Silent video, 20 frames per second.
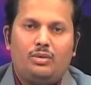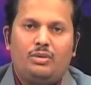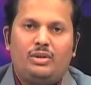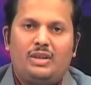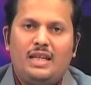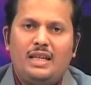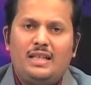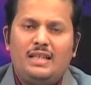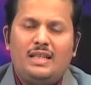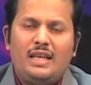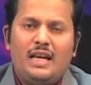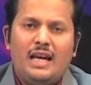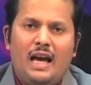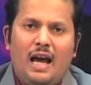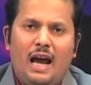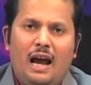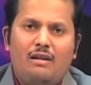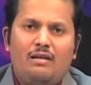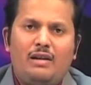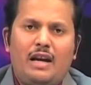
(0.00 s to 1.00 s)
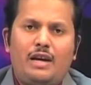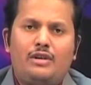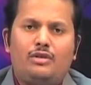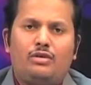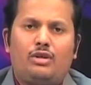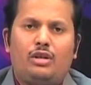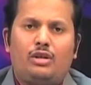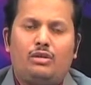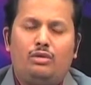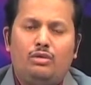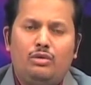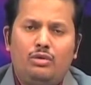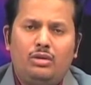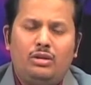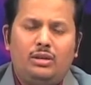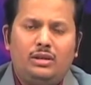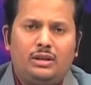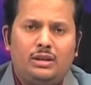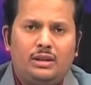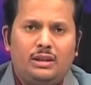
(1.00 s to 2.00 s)
So, with this I would like to
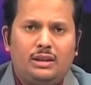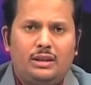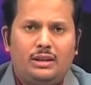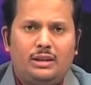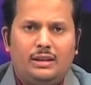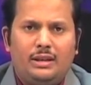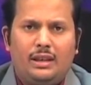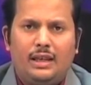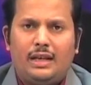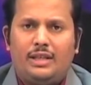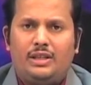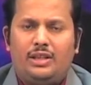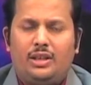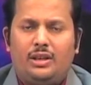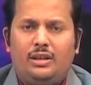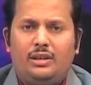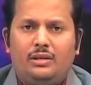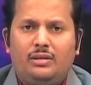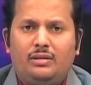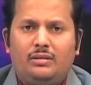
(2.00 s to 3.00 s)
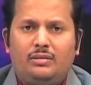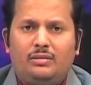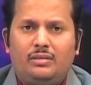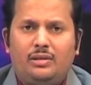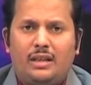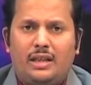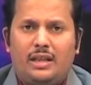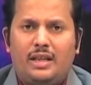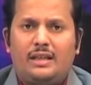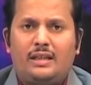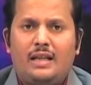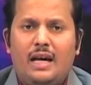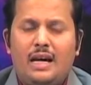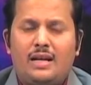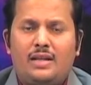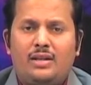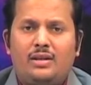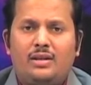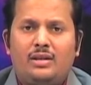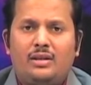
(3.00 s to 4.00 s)
conclude the lecture stating
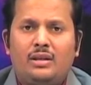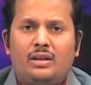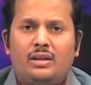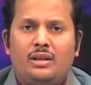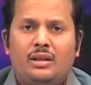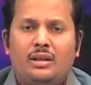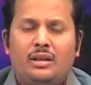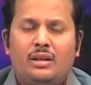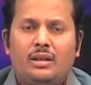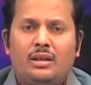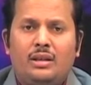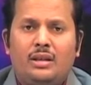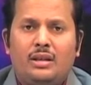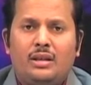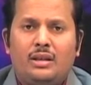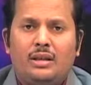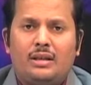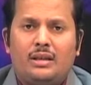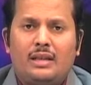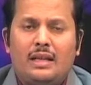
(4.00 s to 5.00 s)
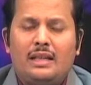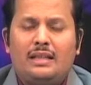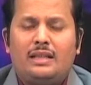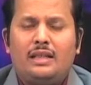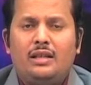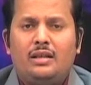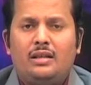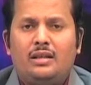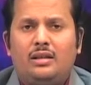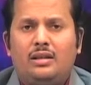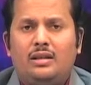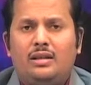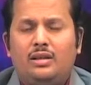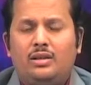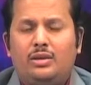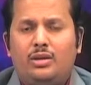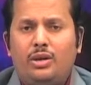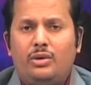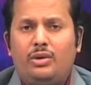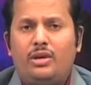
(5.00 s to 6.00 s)
that Searle's
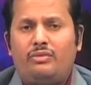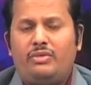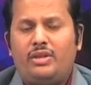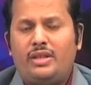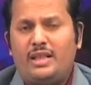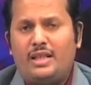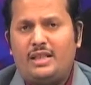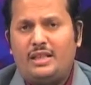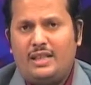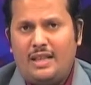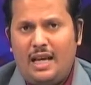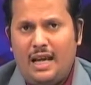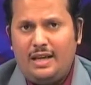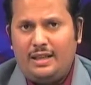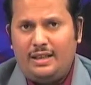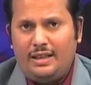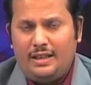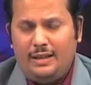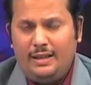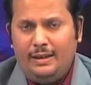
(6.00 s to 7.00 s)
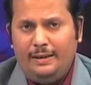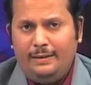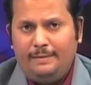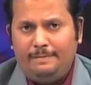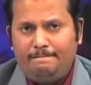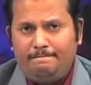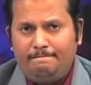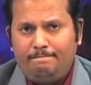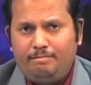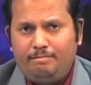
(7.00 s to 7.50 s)
theory of intentionality